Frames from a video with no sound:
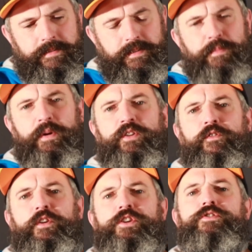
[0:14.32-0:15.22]
the most
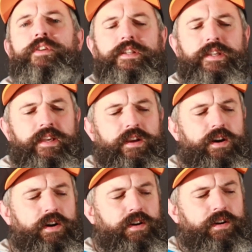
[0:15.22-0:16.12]
frustrating
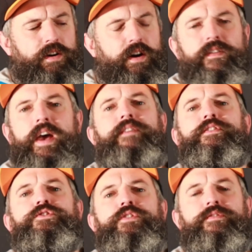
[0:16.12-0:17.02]
car I've ever
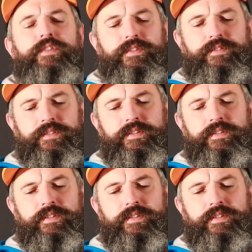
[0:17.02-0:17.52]
driven.